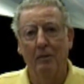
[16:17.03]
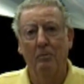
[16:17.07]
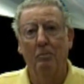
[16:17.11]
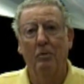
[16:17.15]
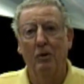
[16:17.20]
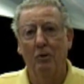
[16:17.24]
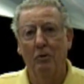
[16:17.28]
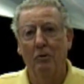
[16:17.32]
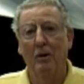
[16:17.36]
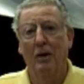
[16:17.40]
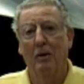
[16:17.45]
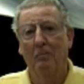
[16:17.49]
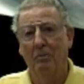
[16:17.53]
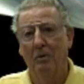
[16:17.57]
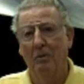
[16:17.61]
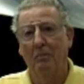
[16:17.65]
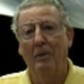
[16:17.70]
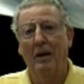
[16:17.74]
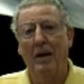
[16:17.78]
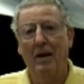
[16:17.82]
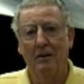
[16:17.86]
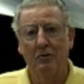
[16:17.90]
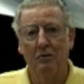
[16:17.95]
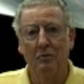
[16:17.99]
they blew up to
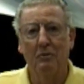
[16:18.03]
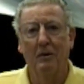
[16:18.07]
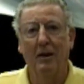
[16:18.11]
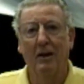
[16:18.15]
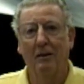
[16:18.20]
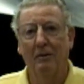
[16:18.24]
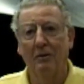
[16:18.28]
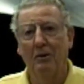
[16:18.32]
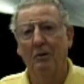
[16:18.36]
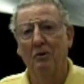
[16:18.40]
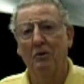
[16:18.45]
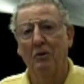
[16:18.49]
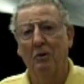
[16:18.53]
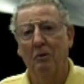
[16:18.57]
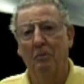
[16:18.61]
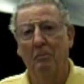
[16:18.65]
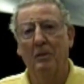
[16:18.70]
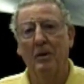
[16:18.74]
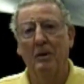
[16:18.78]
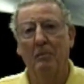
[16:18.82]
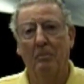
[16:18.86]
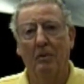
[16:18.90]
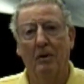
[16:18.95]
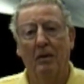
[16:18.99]
pass around to show
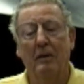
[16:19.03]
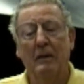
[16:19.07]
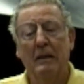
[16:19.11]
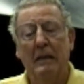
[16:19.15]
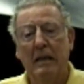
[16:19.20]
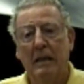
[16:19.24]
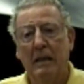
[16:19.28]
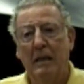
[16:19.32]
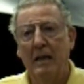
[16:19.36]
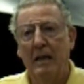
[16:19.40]
people.